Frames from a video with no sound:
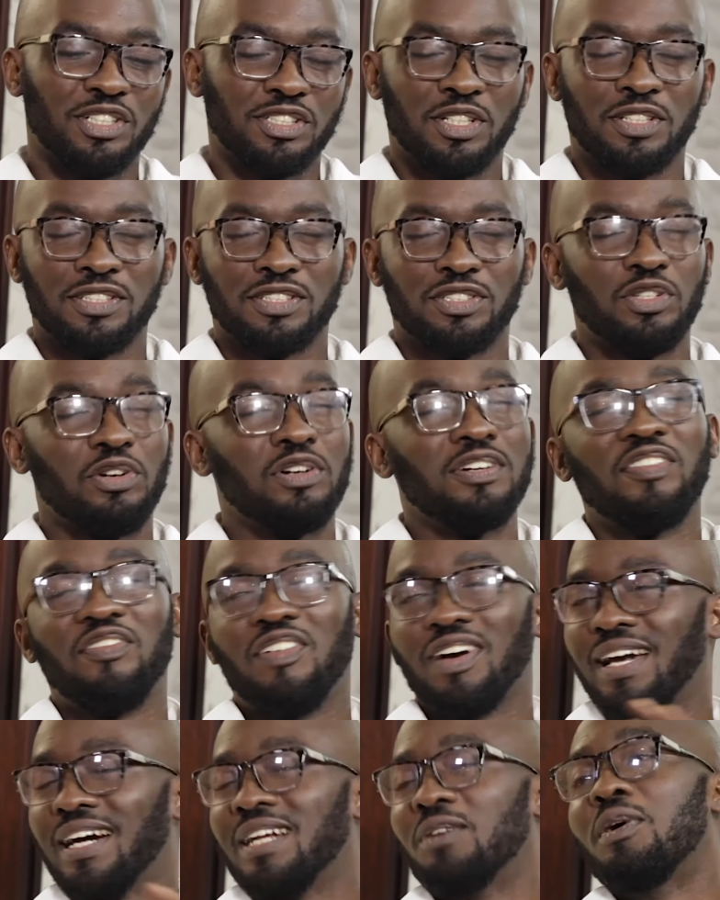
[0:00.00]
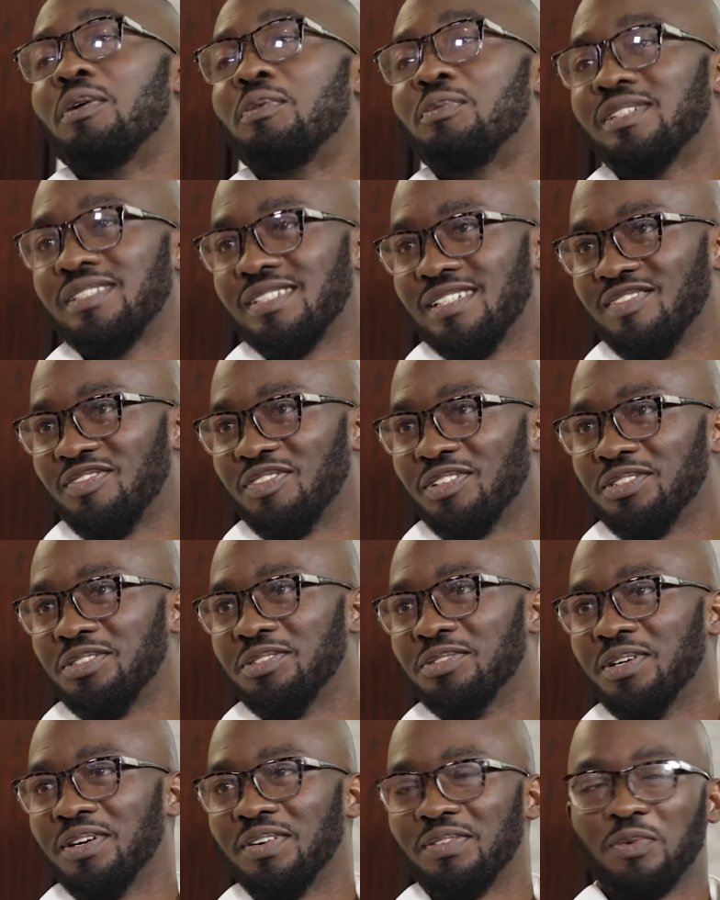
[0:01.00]
just don't forget we're rooting for
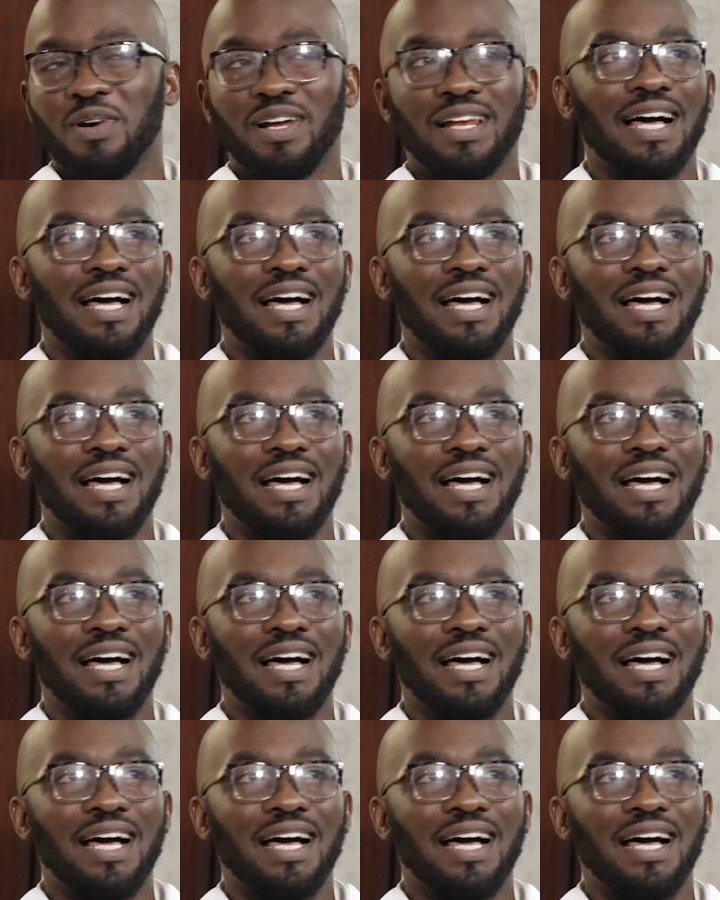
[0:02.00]
you. We're